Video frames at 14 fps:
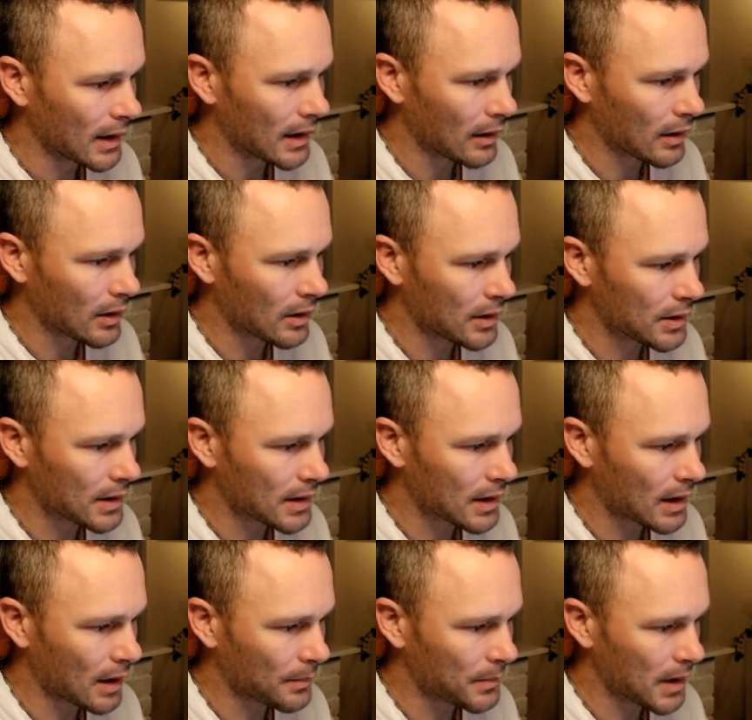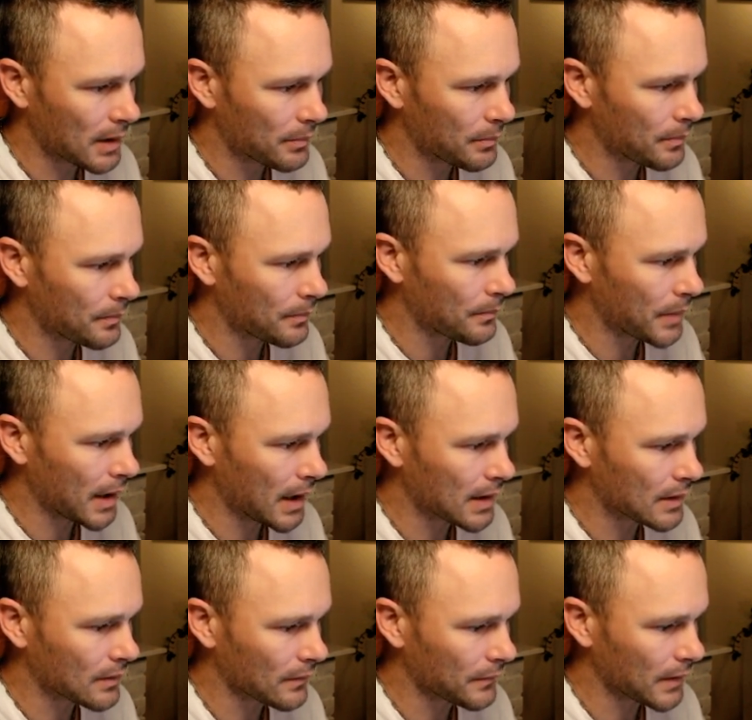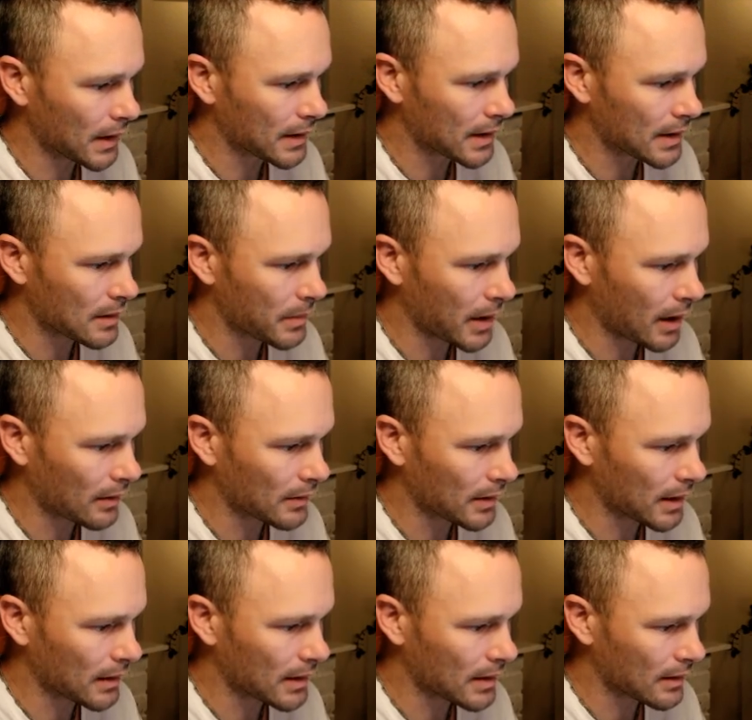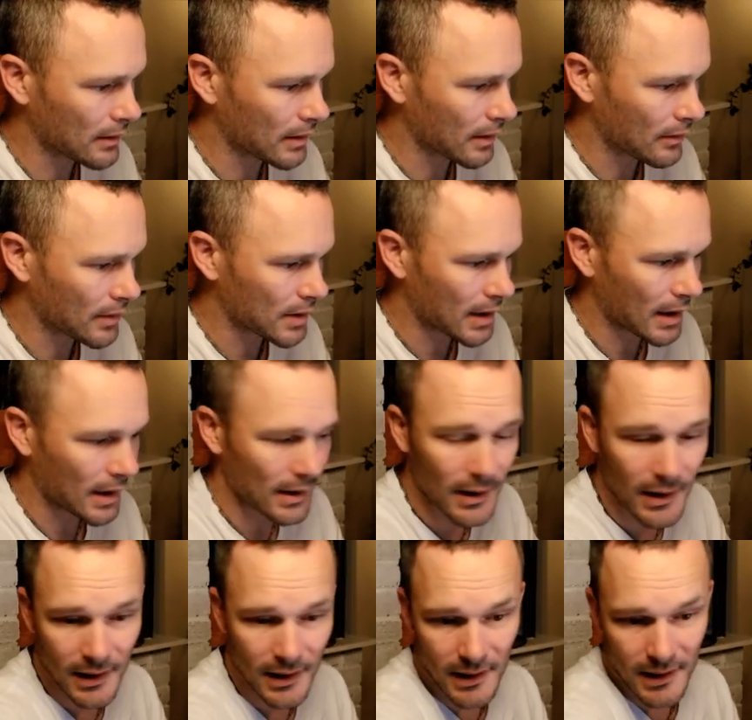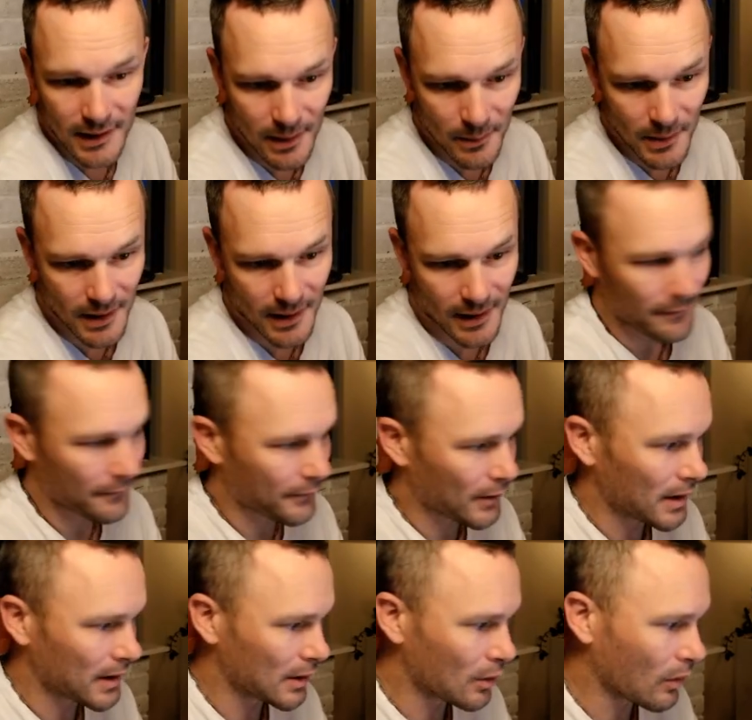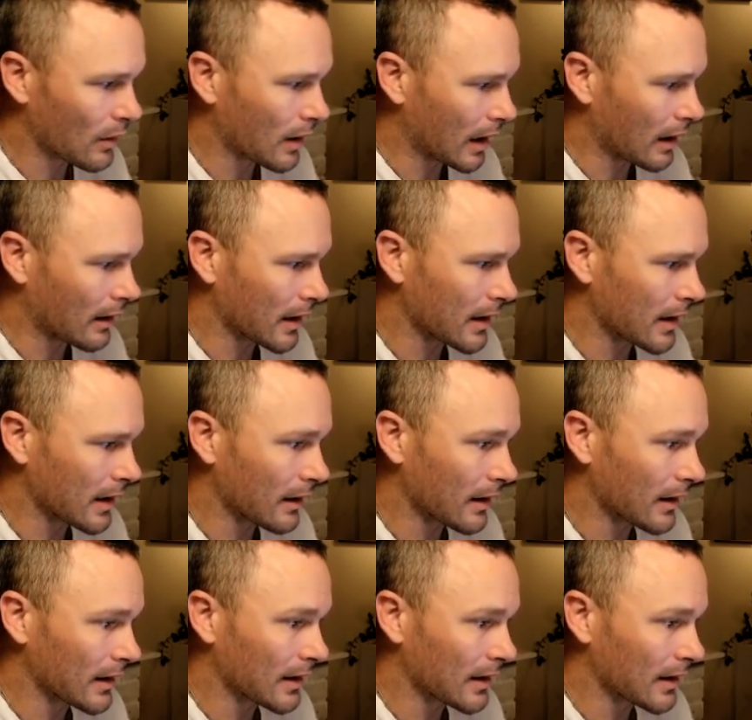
Now I could just copy, paste, reflect this about, get this on the other side, get me to that front door area here.